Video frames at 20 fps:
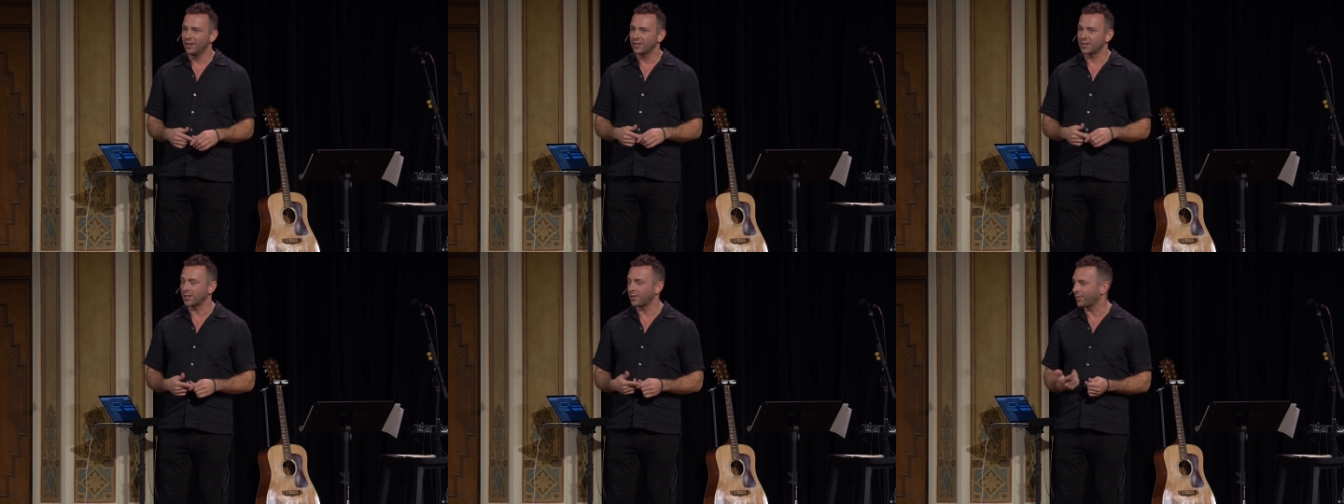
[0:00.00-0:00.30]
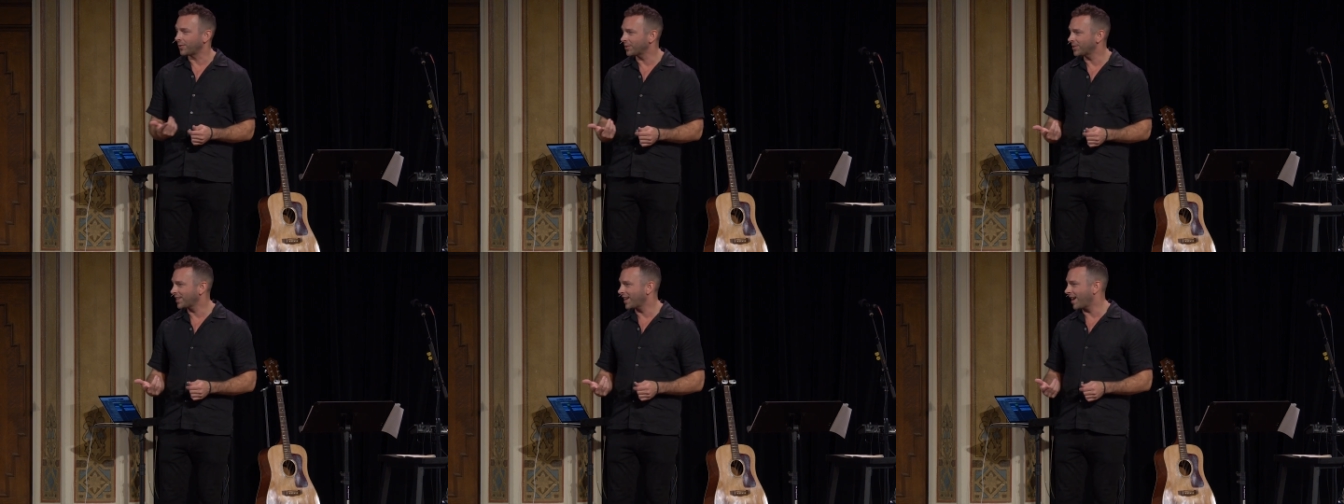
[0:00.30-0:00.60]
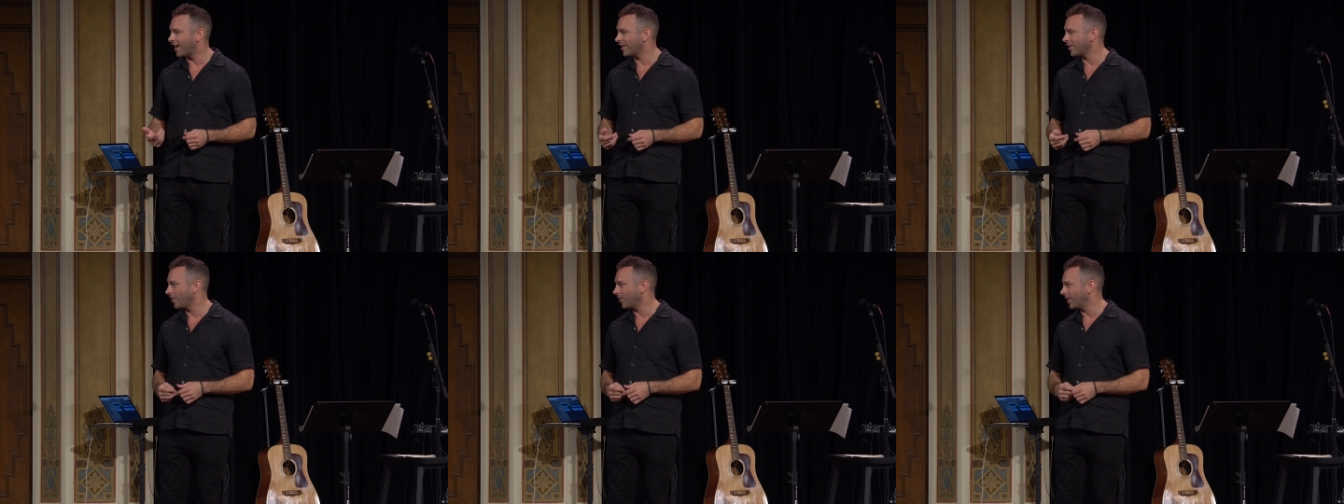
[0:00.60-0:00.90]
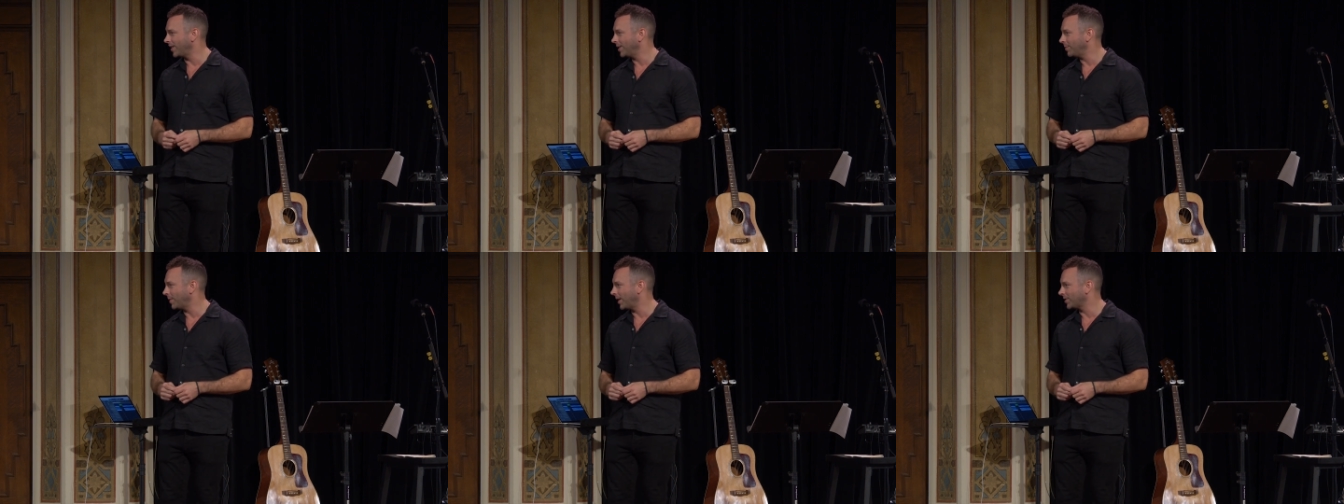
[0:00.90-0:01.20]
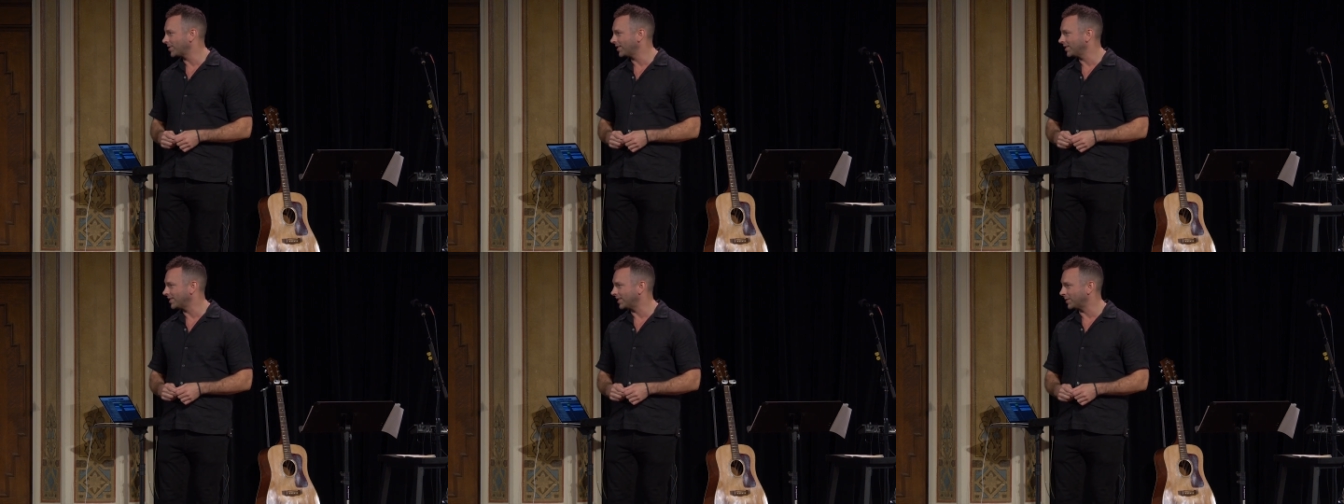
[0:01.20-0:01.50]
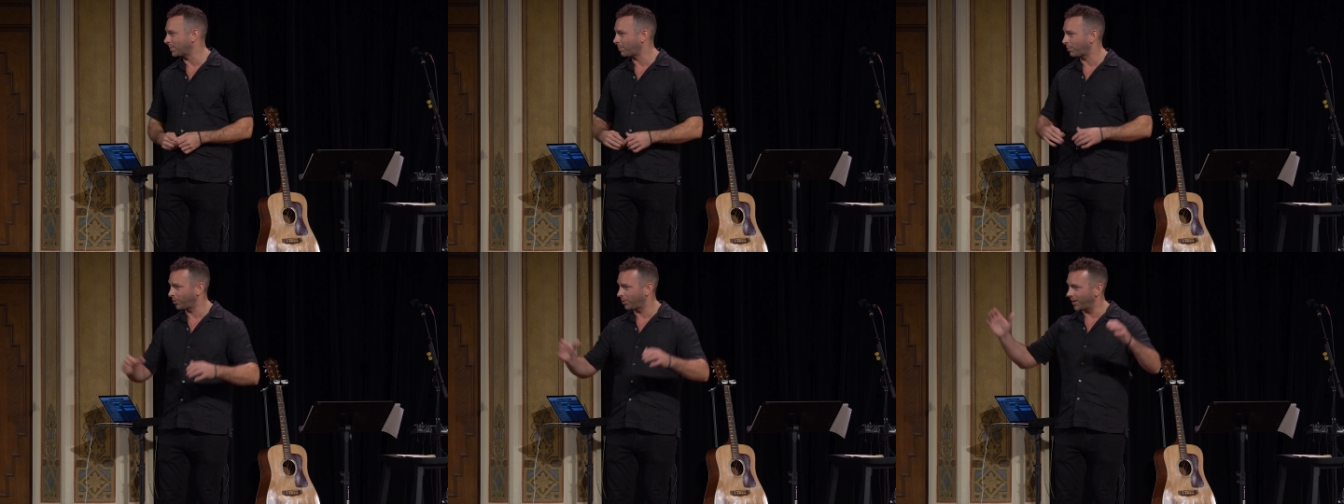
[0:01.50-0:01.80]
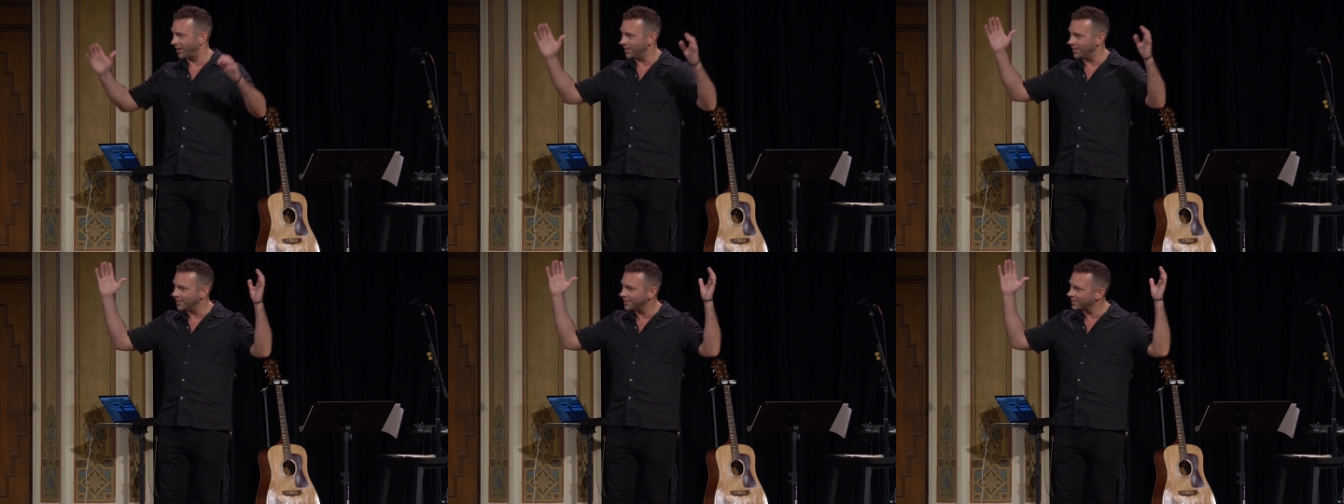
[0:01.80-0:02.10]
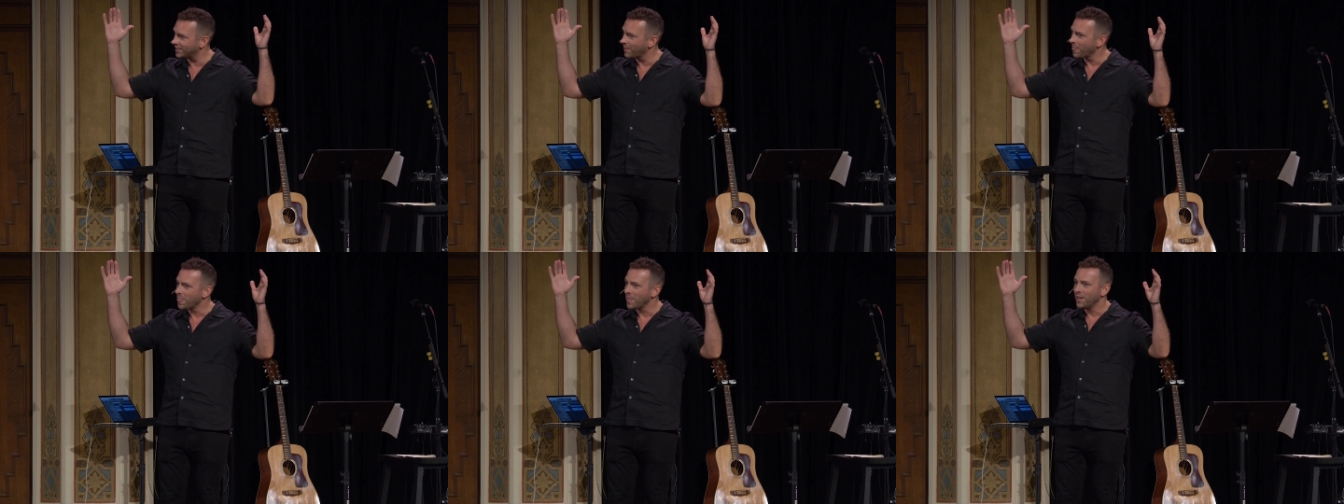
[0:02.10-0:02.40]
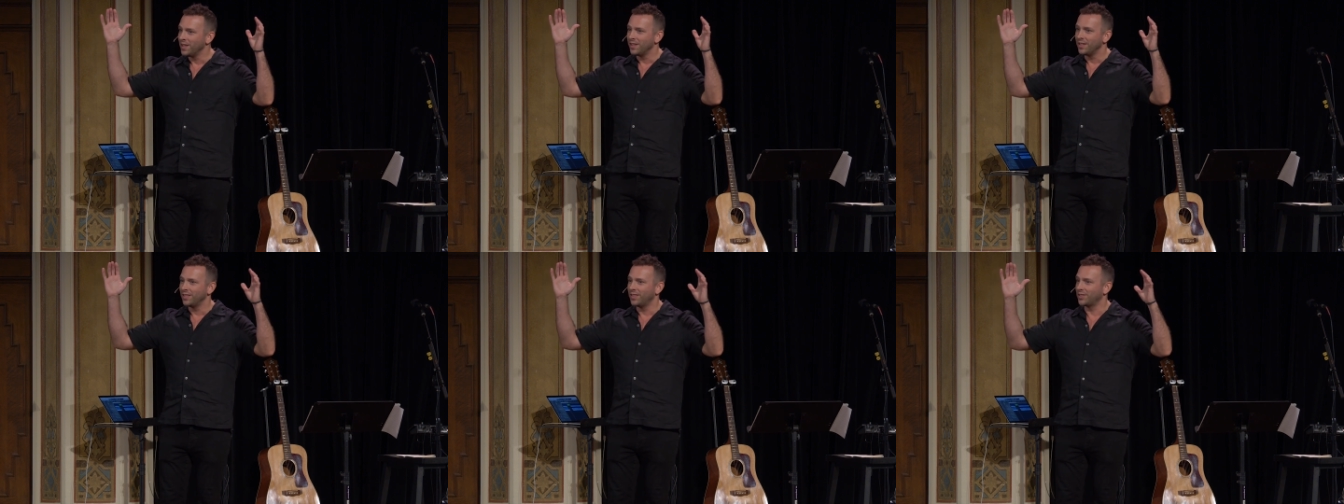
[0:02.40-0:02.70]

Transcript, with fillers: So, the first category he mentions is praise.